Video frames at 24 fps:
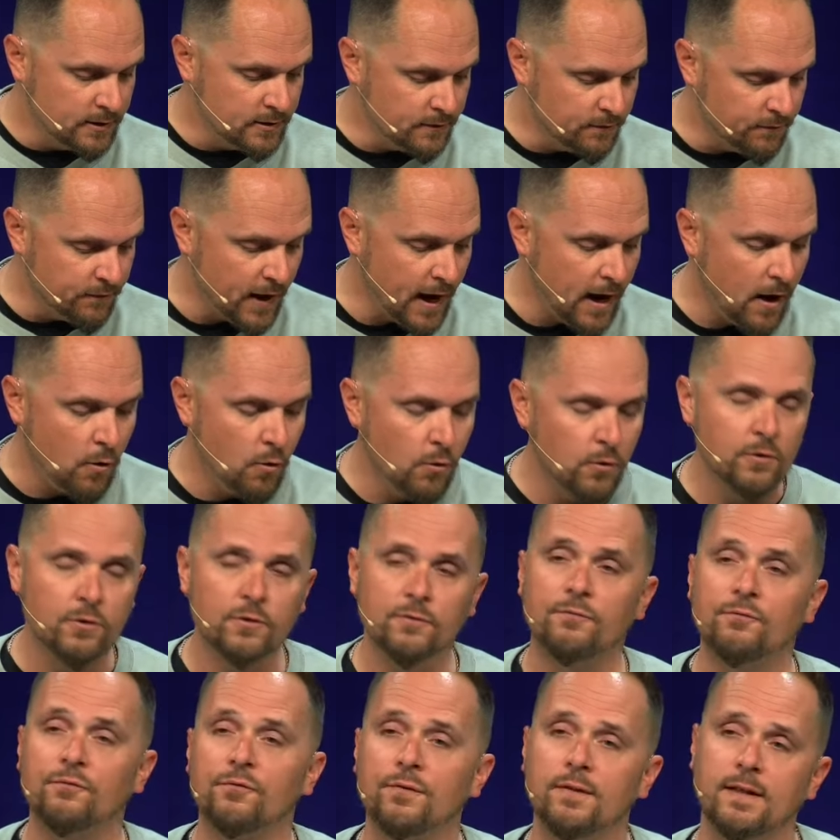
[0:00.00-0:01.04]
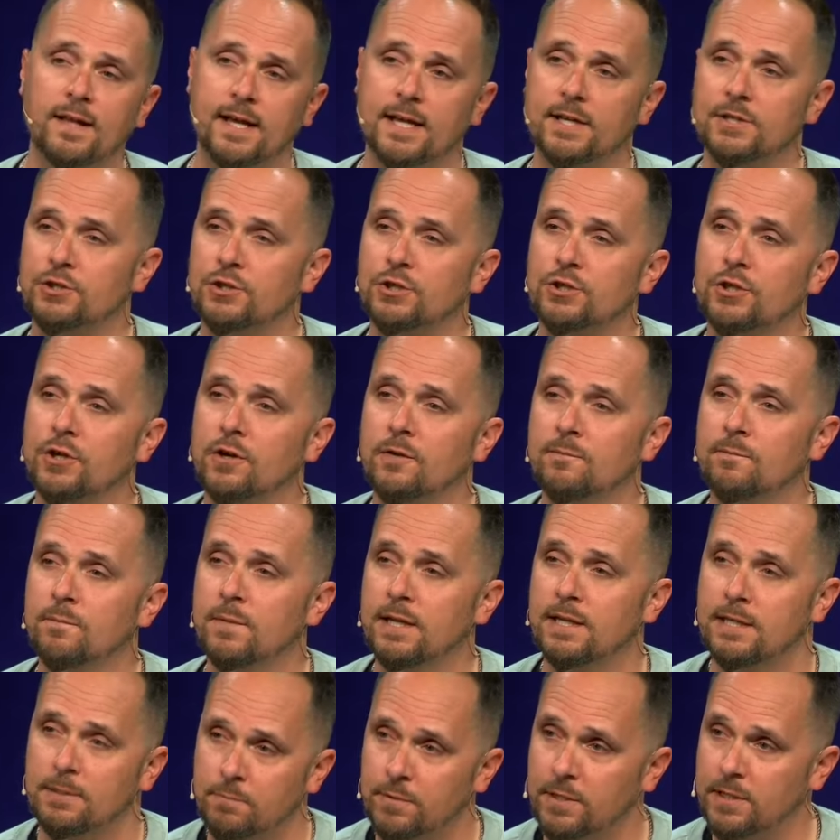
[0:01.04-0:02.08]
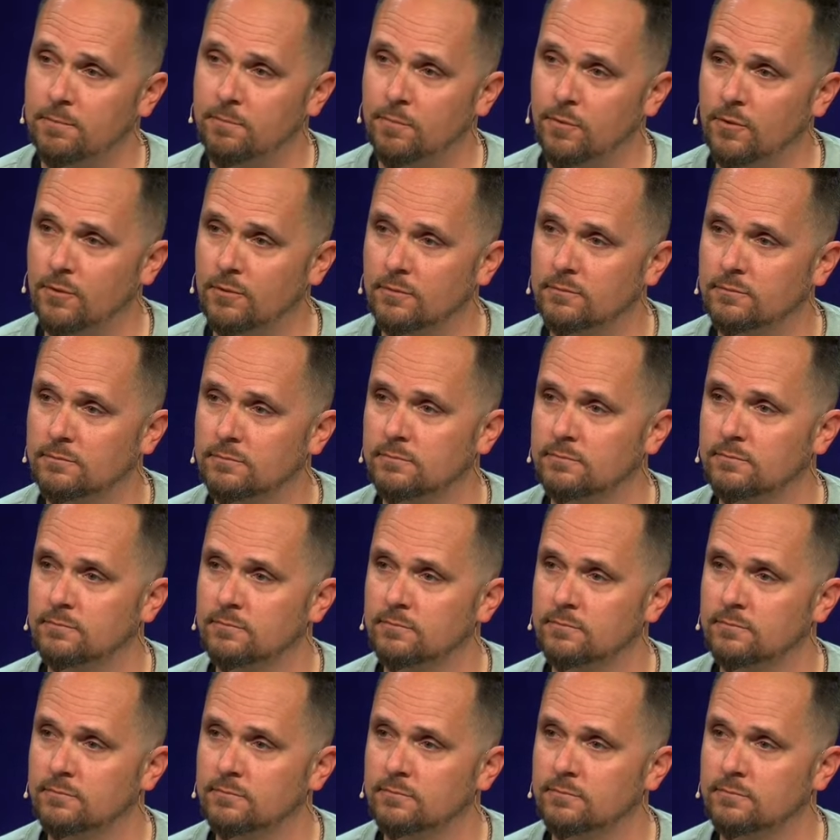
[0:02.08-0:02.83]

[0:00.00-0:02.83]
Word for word: devour the flesh of many people.